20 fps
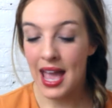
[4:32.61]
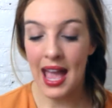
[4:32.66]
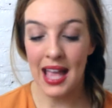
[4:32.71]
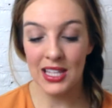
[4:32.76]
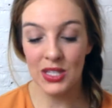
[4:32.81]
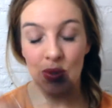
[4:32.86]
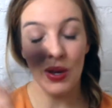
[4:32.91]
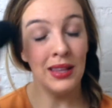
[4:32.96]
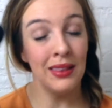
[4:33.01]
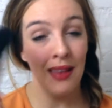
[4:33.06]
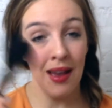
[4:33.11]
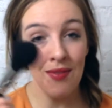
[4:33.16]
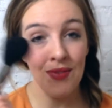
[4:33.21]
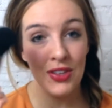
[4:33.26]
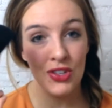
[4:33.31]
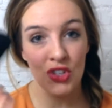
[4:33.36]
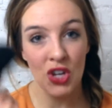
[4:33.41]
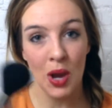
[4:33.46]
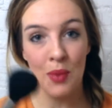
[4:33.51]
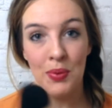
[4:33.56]
And so I love
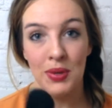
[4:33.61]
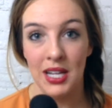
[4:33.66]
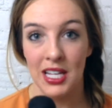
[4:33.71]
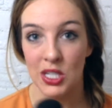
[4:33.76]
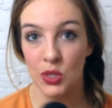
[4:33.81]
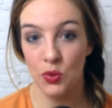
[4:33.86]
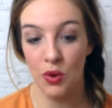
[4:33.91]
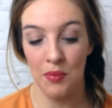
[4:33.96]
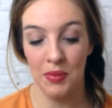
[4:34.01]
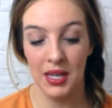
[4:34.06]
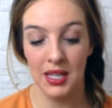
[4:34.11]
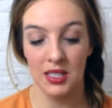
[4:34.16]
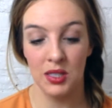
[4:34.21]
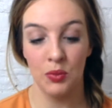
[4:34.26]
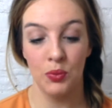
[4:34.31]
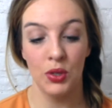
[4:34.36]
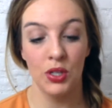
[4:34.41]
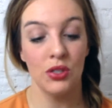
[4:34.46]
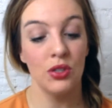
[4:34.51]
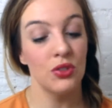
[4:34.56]
this Japanesque one because
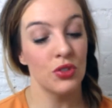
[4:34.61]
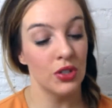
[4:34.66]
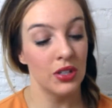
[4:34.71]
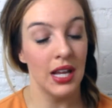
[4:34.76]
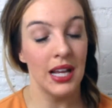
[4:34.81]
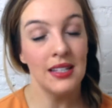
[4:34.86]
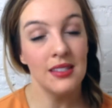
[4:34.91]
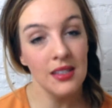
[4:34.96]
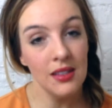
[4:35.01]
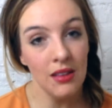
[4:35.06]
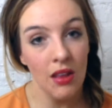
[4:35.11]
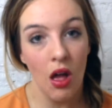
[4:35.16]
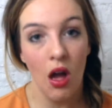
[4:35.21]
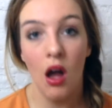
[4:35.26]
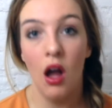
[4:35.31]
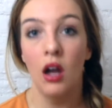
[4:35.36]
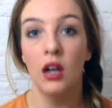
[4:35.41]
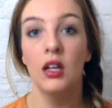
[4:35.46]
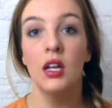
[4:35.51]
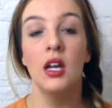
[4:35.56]
the bristles are nice and
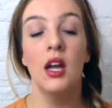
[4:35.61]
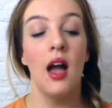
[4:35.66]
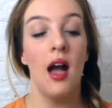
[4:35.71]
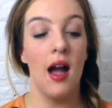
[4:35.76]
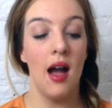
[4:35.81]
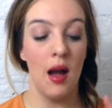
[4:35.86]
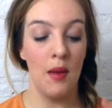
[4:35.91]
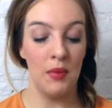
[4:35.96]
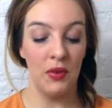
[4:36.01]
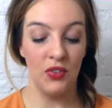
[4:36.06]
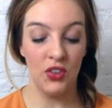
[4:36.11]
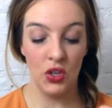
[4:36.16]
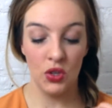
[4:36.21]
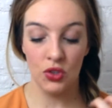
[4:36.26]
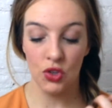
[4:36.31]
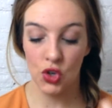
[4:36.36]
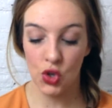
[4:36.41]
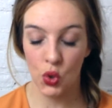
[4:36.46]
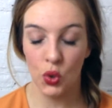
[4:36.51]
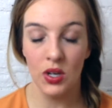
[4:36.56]
long. If you
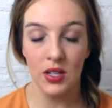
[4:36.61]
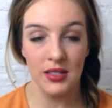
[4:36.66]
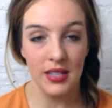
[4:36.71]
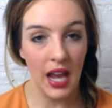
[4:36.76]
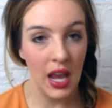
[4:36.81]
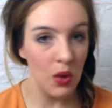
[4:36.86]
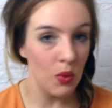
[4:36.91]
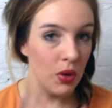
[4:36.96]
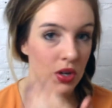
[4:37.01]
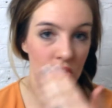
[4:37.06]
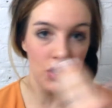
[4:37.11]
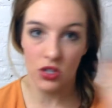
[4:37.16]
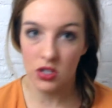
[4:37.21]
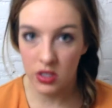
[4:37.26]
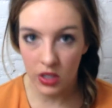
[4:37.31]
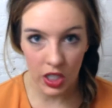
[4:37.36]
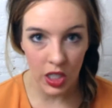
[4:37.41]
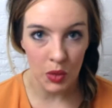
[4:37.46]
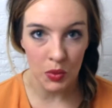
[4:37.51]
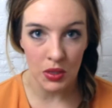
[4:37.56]
use a short and tight one, you're
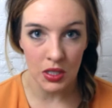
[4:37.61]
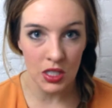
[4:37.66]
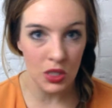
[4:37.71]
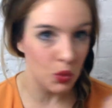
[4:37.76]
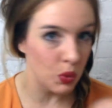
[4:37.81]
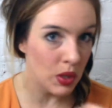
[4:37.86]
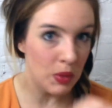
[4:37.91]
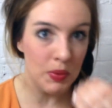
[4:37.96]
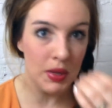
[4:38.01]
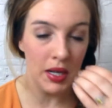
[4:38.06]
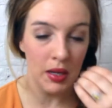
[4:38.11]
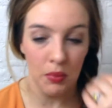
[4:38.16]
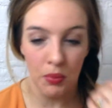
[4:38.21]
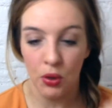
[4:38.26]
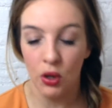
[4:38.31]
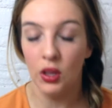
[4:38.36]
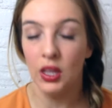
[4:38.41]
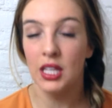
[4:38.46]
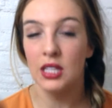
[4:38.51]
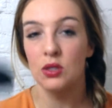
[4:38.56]
still going to be sweeping and
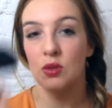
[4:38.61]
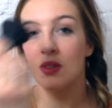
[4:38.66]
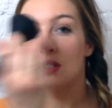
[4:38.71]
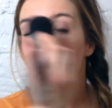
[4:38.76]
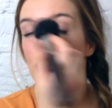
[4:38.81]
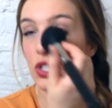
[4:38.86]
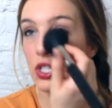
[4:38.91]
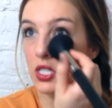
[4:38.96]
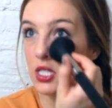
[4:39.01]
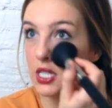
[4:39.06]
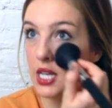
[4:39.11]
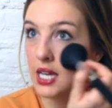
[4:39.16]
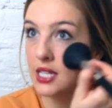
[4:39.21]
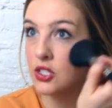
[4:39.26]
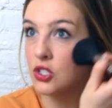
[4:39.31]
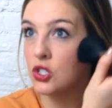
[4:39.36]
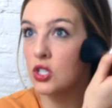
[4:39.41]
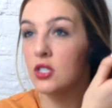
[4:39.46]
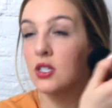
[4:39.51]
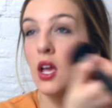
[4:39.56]
pulling. So this is just
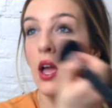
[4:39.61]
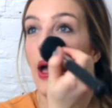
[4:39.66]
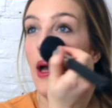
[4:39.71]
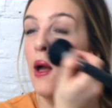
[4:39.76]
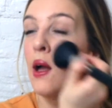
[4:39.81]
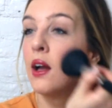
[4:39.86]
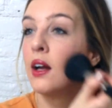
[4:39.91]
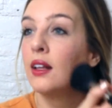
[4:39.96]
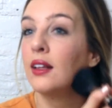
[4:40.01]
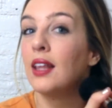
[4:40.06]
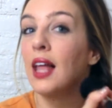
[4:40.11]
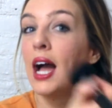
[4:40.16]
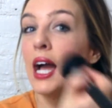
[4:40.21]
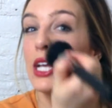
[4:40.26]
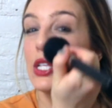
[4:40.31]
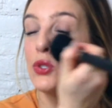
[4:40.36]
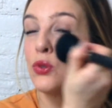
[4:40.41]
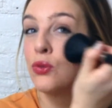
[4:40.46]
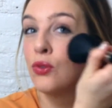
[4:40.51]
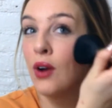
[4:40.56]
nice. It just
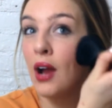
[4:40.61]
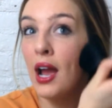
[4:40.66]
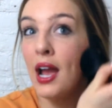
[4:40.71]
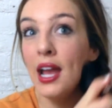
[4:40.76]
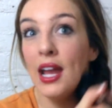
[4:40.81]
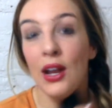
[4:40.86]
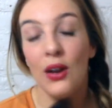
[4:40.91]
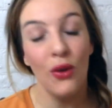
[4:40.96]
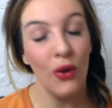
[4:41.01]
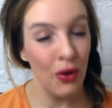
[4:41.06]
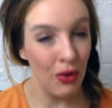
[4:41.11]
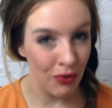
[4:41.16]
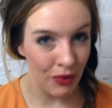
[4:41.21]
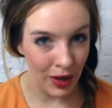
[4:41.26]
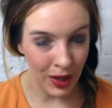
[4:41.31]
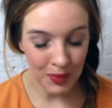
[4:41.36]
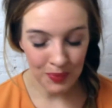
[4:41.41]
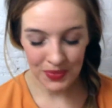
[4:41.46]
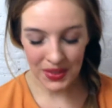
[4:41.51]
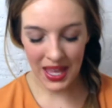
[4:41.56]
glides right
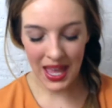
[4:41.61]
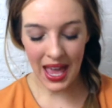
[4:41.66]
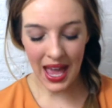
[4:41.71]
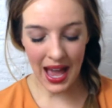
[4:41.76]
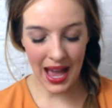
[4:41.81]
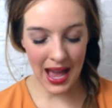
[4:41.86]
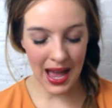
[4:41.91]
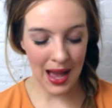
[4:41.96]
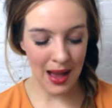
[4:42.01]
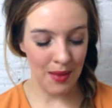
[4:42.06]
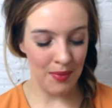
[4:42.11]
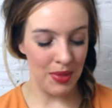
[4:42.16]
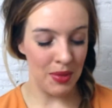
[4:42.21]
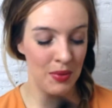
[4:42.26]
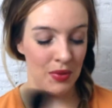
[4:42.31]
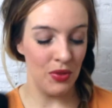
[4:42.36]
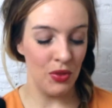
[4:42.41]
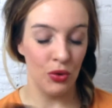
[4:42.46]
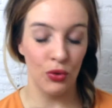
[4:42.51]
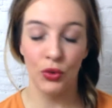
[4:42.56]
over.
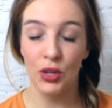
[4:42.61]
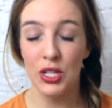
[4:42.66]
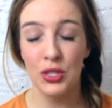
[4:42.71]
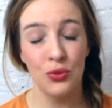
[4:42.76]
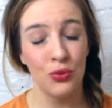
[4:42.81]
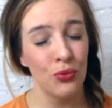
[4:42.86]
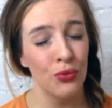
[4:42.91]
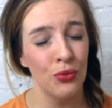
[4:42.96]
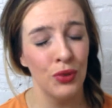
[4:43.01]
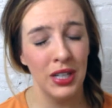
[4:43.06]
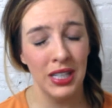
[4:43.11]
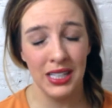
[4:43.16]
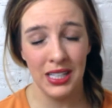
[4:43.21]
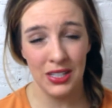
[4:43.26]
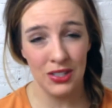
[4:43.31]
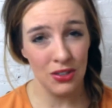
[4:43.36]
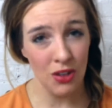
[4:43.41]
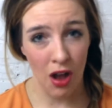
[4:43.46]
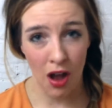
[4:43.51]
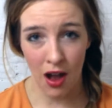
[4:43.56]
It's
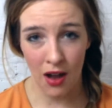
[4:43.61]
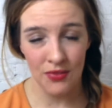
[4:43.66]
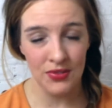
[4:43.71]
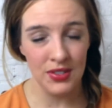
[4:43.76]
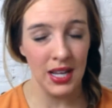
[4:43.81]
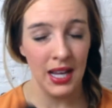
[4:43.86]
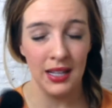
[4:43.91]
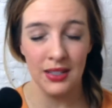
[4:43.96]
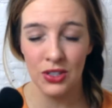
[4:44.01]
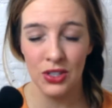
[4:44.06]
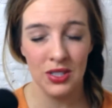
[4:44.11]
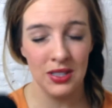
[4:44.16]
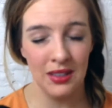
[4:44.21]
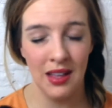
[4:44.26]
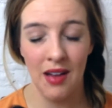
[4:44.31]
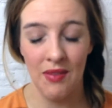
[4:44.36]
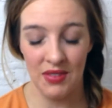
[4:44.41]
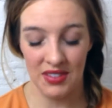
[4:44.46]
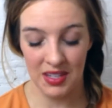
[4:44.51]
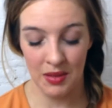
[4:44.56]
really soft. I just
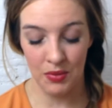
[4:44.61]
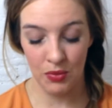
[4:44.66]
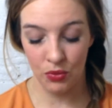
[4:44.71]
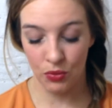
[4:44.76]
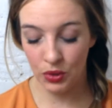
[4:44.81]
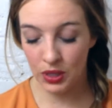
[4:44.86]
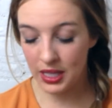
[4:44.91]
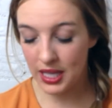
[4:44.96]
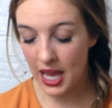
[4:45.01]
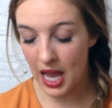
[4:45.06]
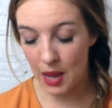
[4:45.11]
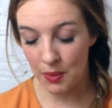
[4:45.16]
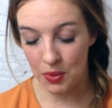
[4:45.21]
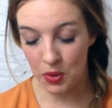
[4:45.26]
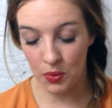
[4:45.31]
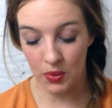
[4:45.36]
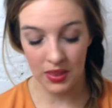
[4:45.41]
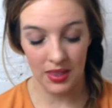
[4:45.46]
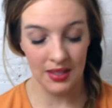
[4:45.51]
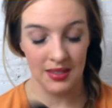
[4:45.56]
love this. I'm really
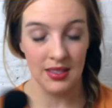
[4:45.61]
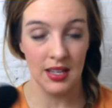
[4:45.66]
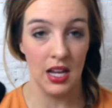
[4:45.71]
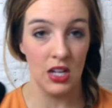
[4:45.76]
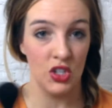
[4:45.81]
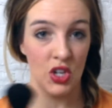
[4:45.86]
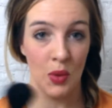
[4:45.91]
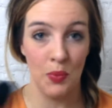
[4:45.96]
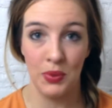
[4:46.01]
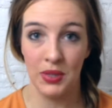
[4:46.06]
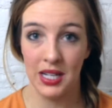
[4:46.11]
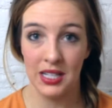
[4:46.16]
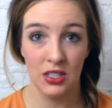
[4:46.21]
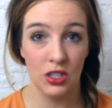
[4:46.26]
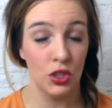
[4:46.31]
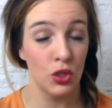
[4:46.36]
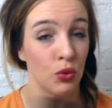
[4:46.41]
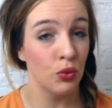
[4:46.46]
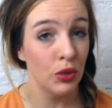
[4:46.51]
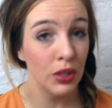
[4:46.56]
happy with this line,
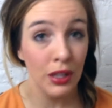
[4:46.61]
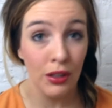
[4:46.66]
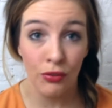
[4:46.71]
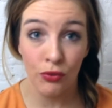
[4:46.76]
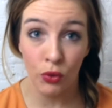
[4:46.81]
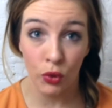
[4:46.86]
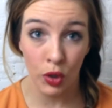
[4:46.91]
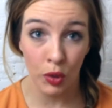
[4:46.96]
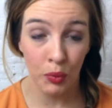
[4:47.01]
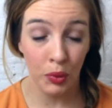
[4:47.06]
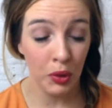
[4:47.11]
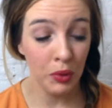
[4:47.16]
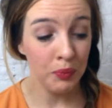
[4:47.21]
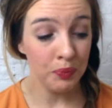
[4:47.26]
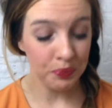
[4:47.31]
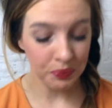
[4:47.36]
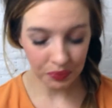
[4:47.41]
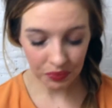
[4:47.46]
Japanesque. They're really affordable